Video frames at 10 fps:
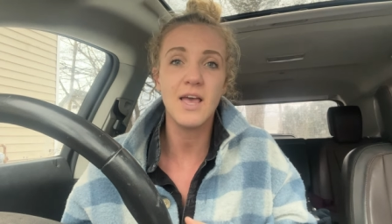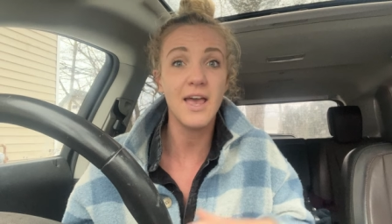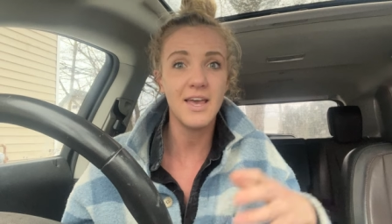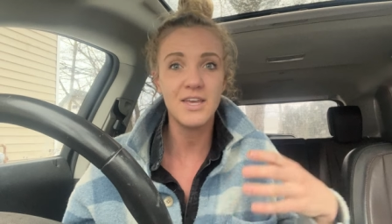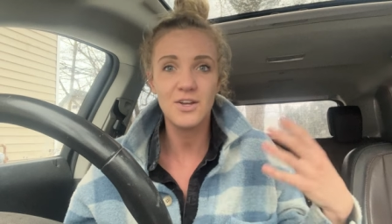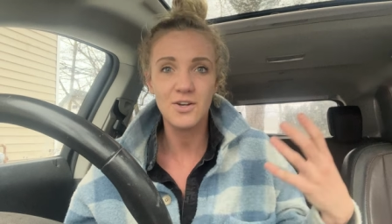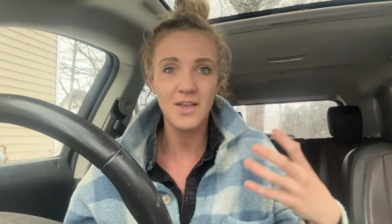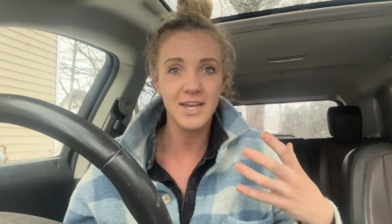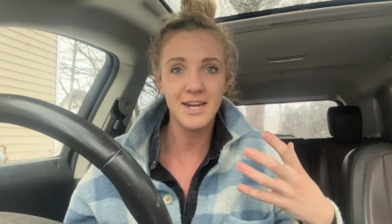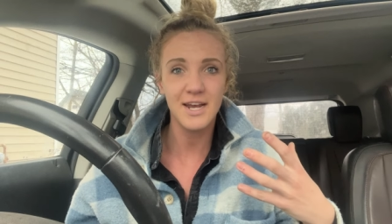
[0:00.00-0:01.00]
hey, you're
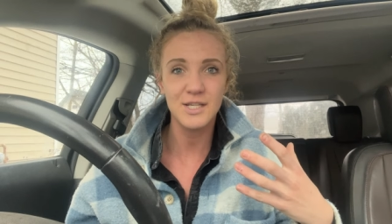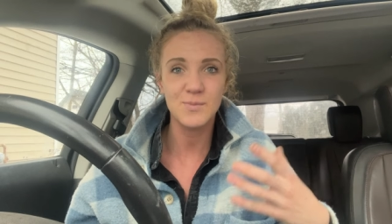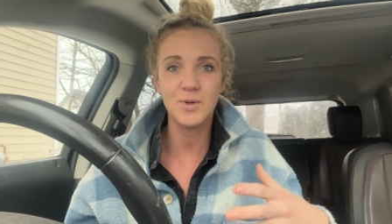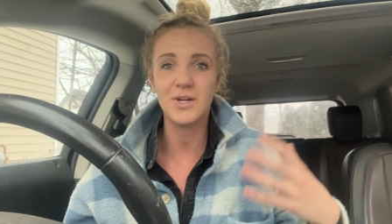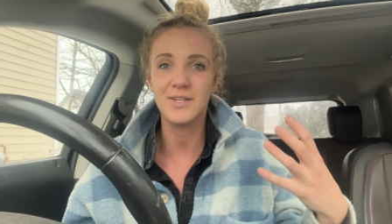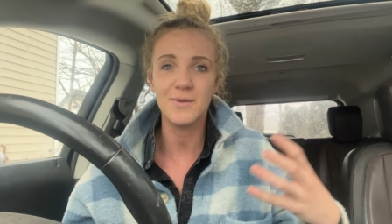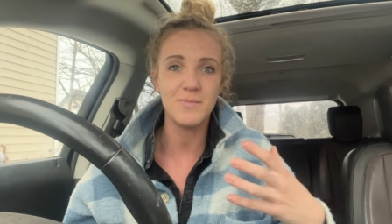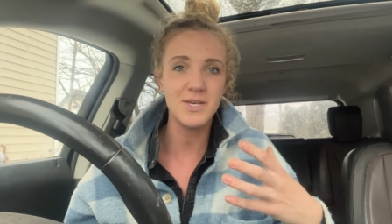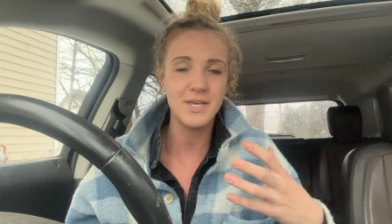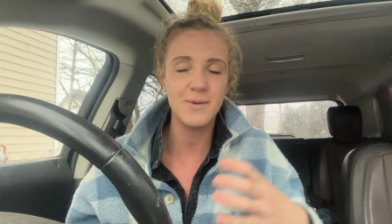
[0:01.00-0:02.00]
like an expert in the
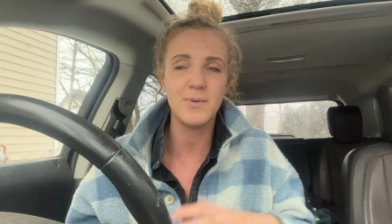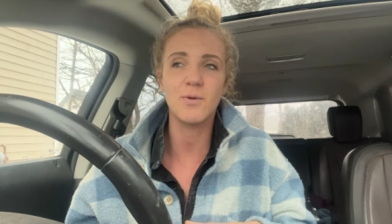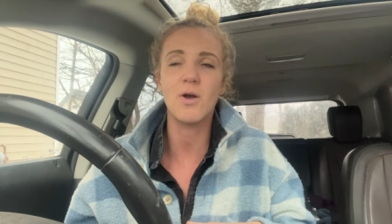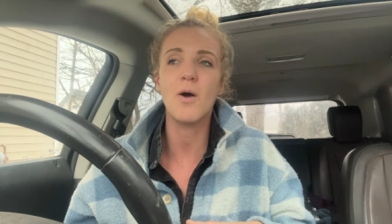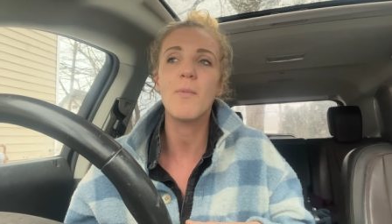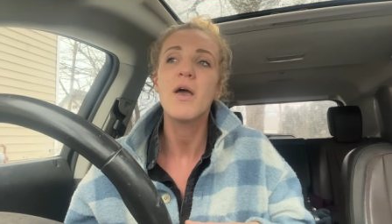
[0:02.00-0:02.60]
beekeeping realm,